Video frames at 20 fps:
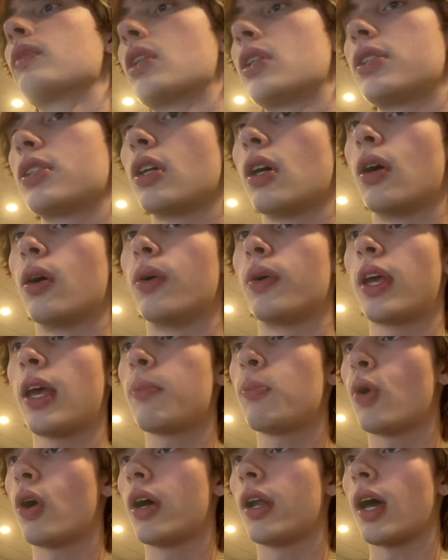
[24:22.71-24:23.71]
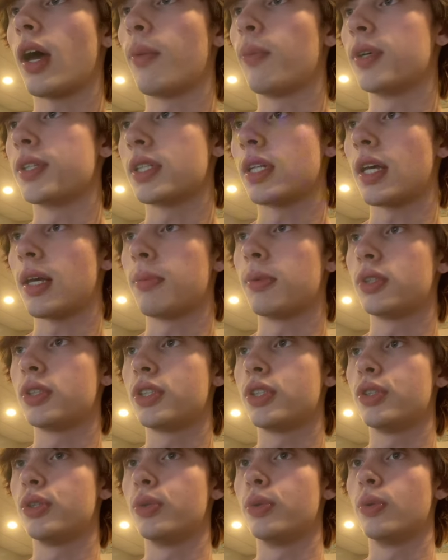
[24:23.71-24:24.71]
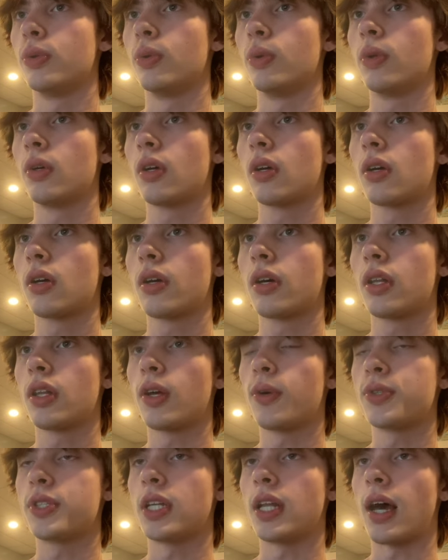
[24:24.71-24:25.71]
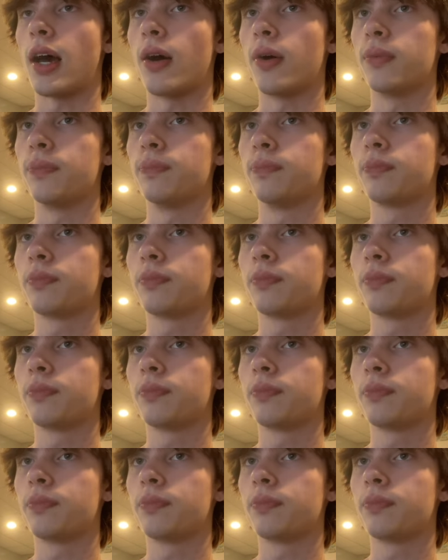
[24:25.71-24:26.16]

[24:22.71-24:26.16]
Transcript: So game 1, I wasn't able to close it out.